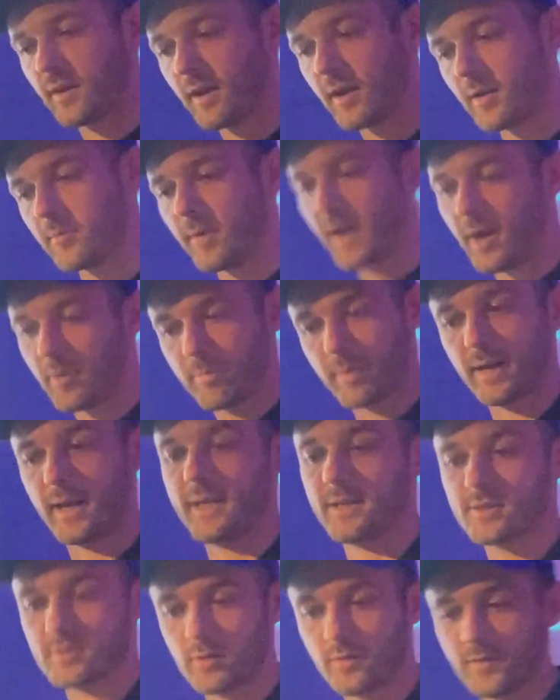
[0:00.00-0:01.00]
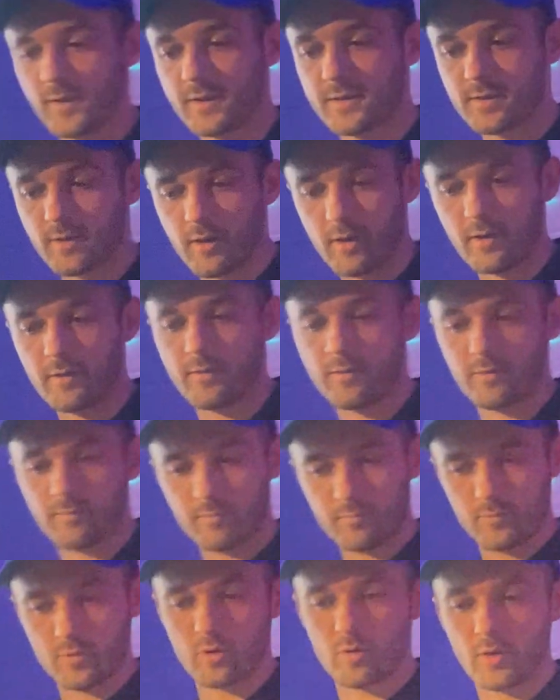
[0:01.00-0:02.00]
our place on this earth
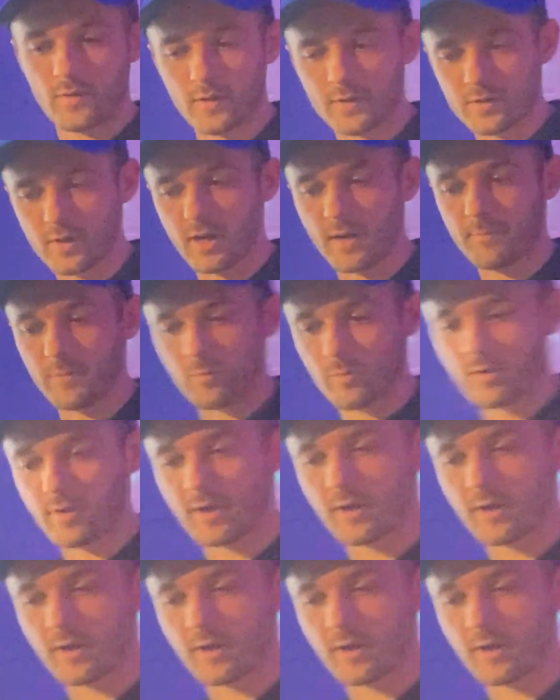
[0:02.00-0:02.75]
during the time that we're